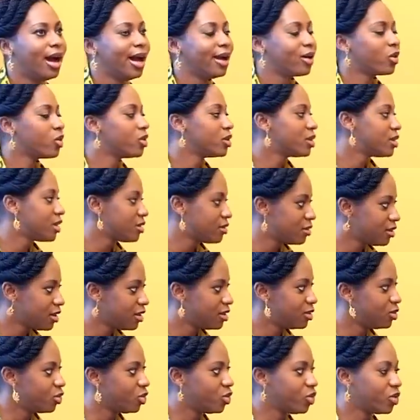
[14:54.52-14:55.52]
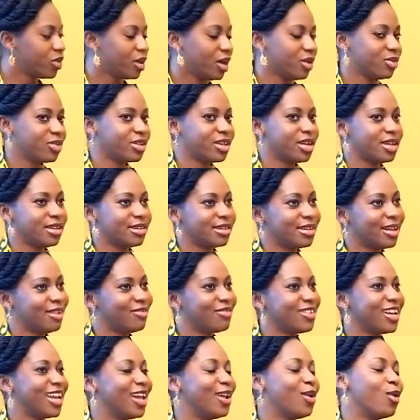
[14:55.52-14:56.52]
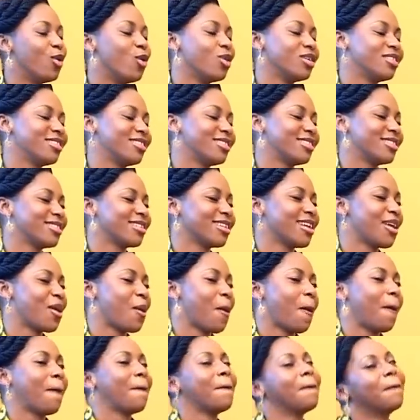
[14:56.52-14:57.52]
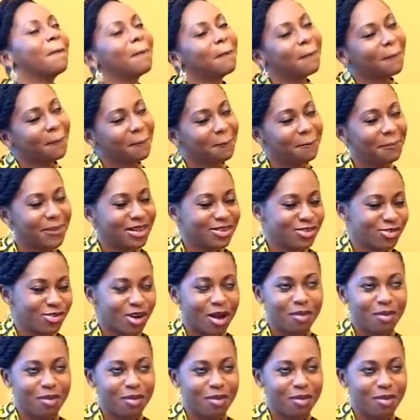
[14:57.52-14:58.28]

I contested in 2007 and lost miserably.